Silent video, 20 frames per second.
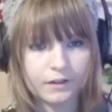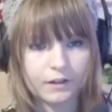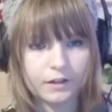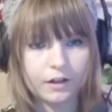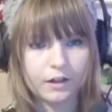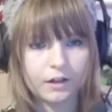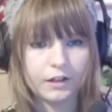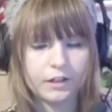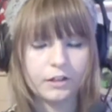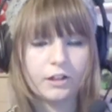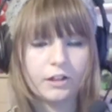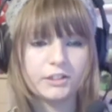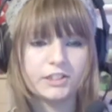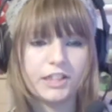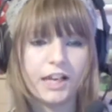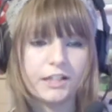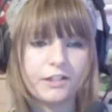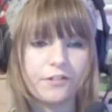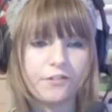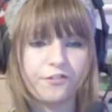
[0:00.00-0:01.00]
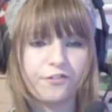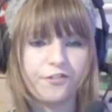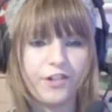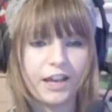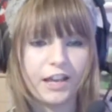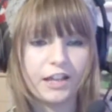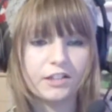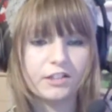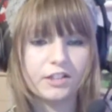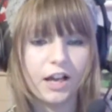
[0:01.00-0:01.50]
Oh, I've got to change the freaking